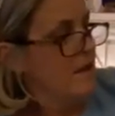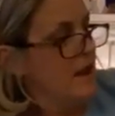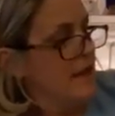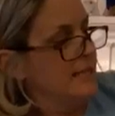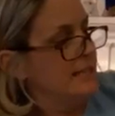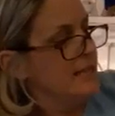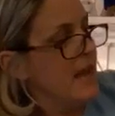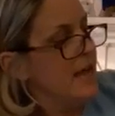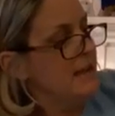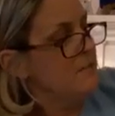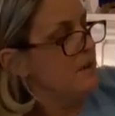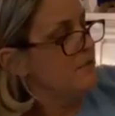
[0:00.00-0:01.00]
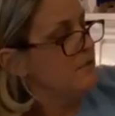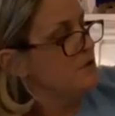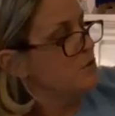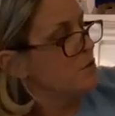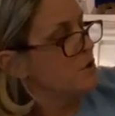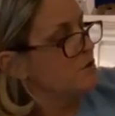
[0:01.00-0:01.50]
A sign above the
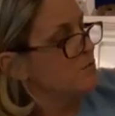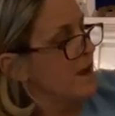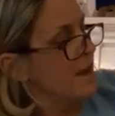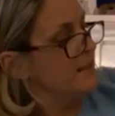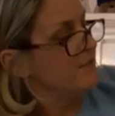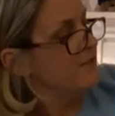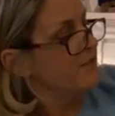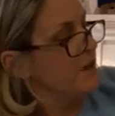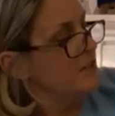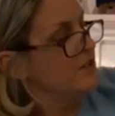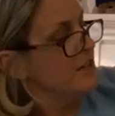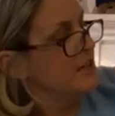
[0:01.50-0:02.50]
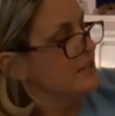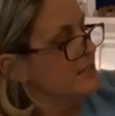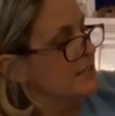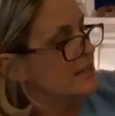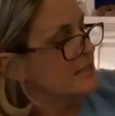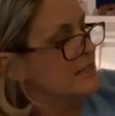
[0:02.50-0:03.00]
door read, Frederick
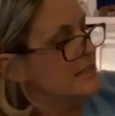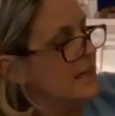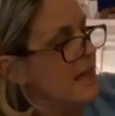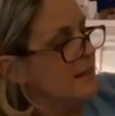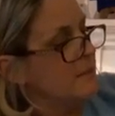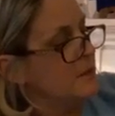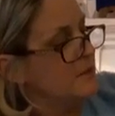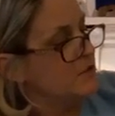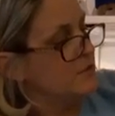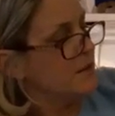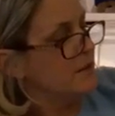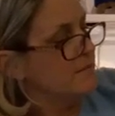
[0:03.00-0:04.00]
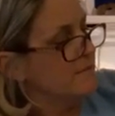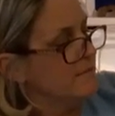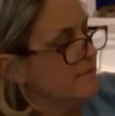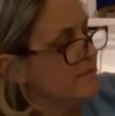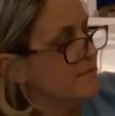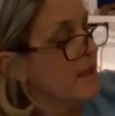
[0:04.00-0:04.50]
Douglass Elementary.
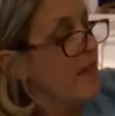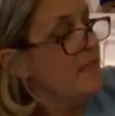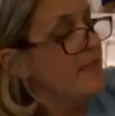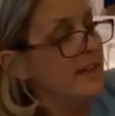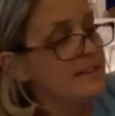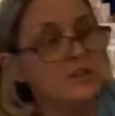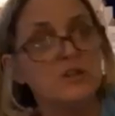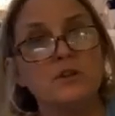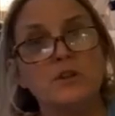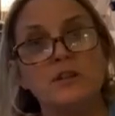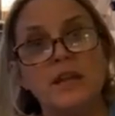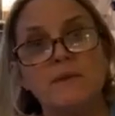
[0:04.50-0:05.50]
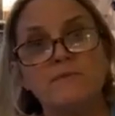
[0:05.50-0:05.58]
That's a good name